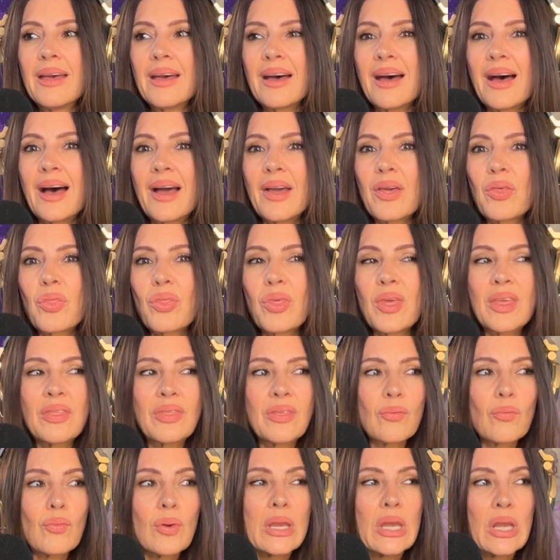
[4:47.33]
I think
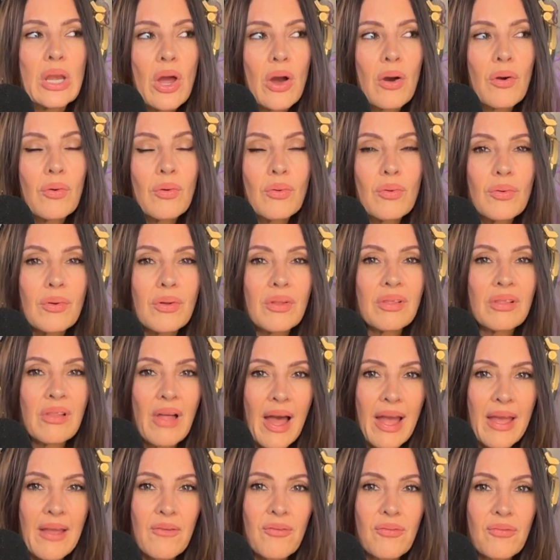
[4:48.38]
that we know
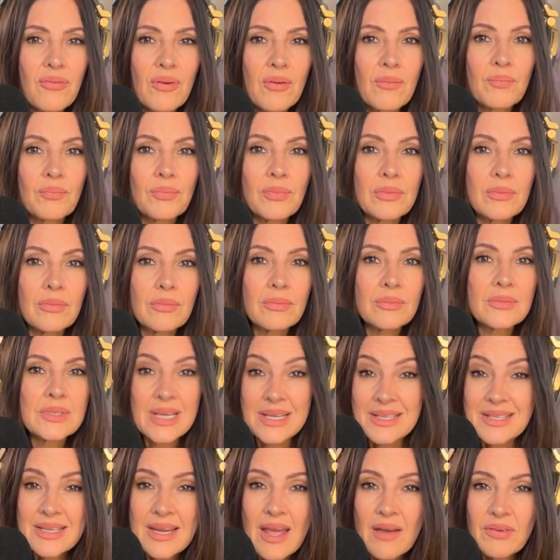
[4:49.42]
life
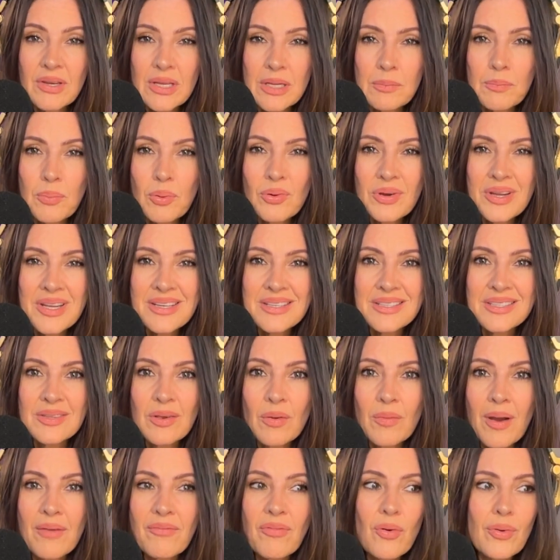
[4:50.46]
doesn't have an endpoint.
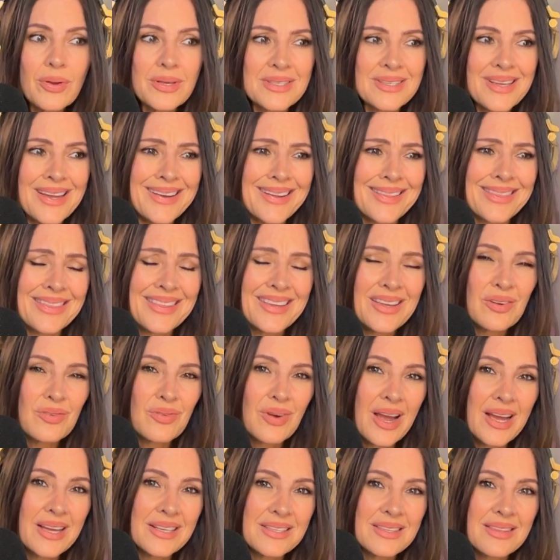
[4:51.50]
So I've always kind of
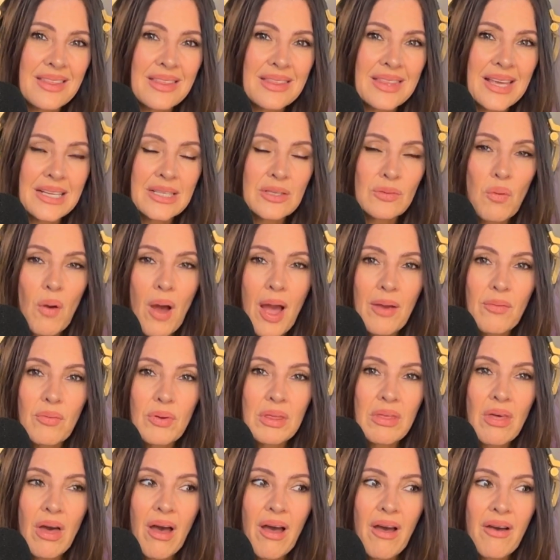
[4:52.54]
theorized that that's why we
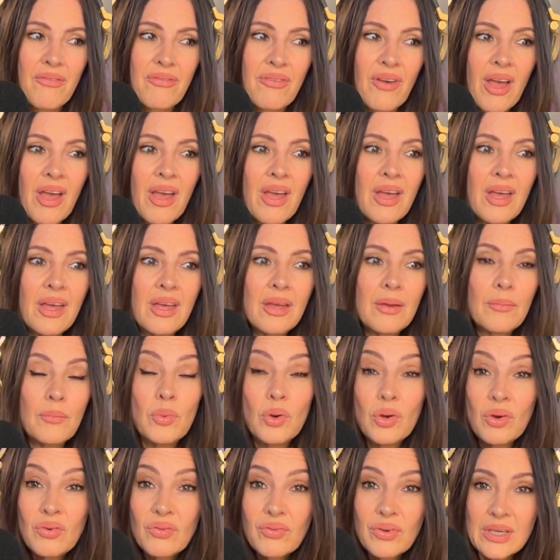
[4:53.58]
love
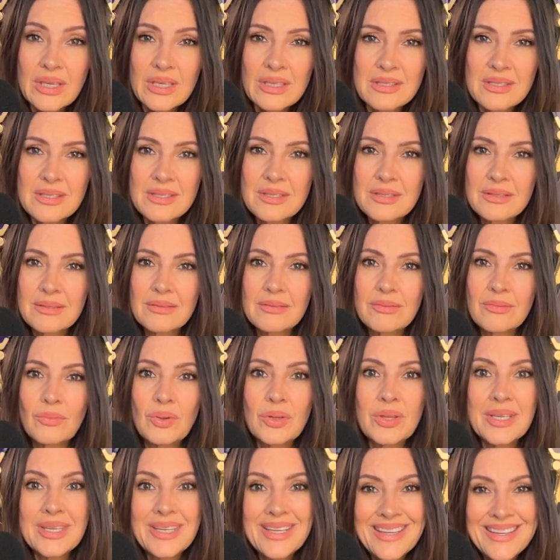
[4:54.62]
movies
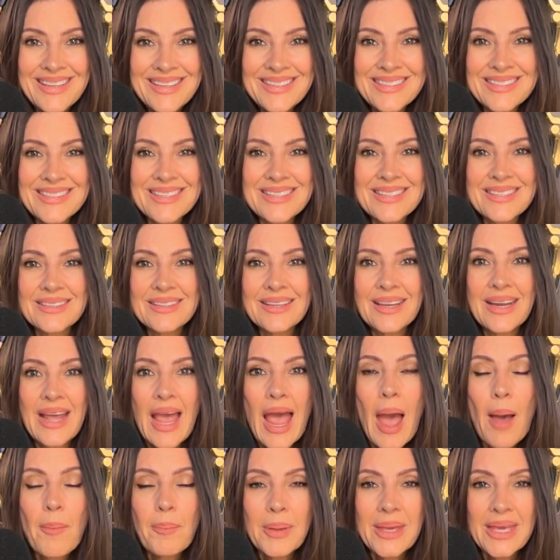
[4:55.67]
with an end and a
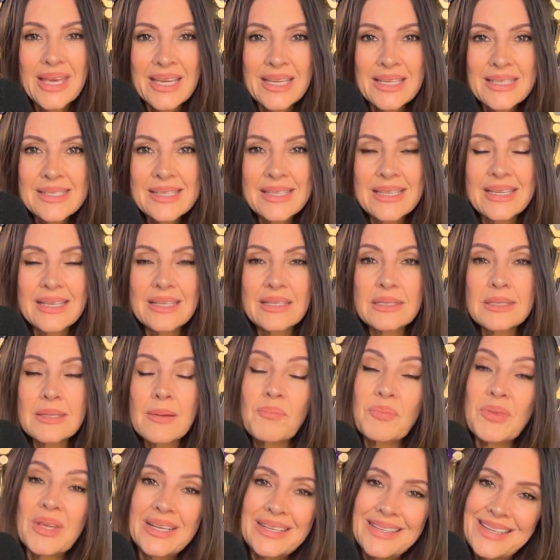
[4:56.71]
happy ending and
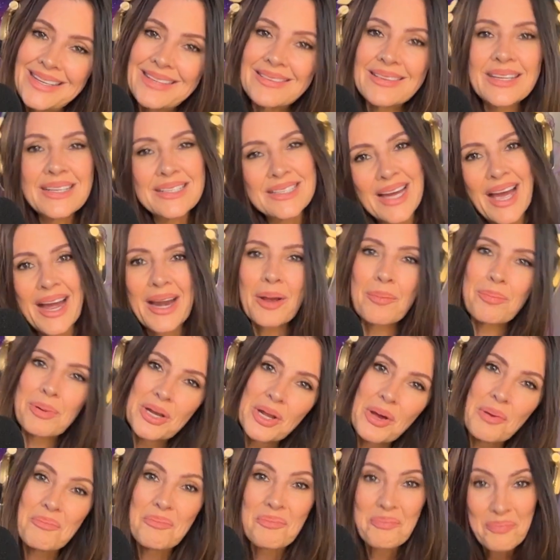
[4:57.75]
something neatly tied up in
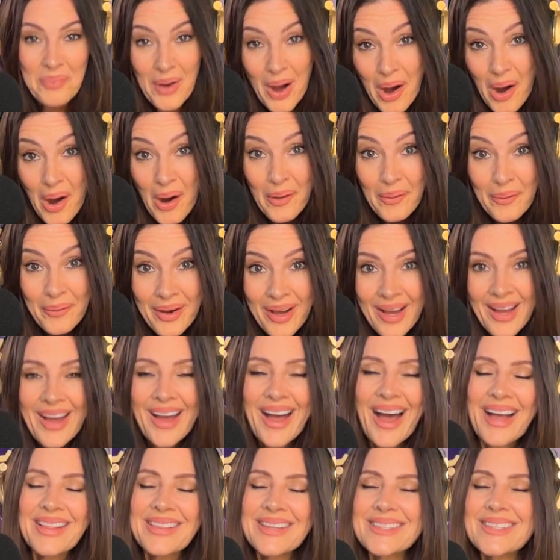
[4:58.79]
a bow.
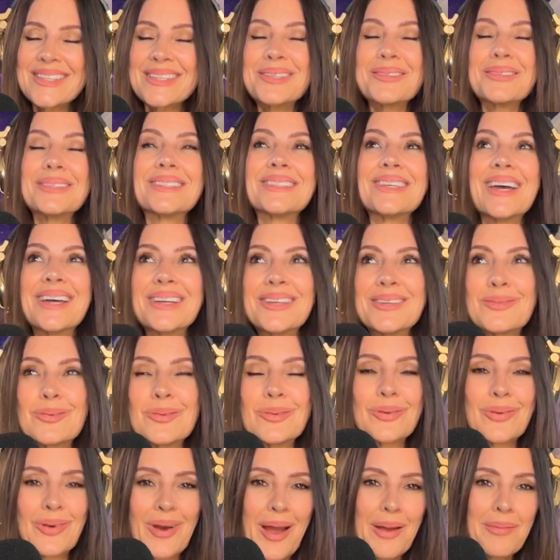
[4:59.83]
I listen to a ton of
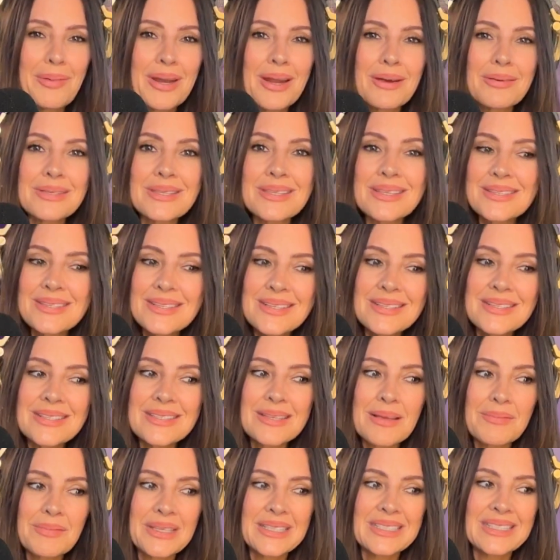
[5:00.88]
true crime, and I was listening to
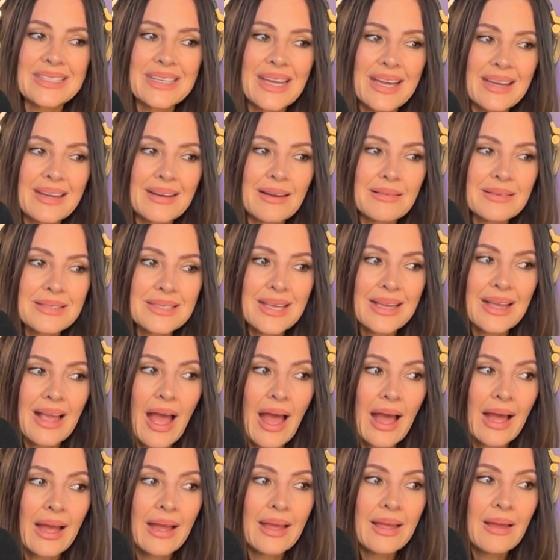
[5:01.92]
something today and I was like,
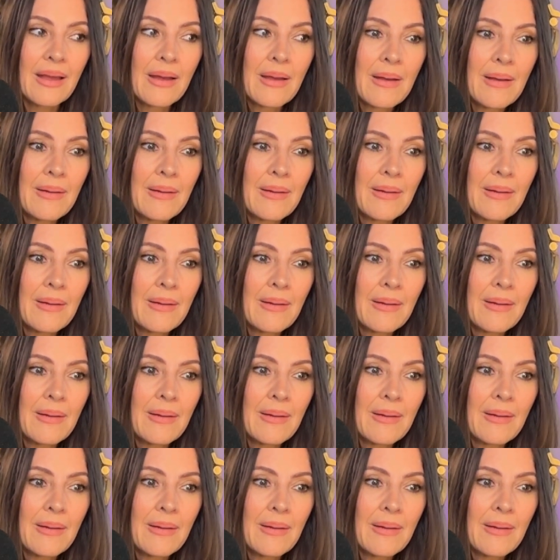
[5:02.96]
I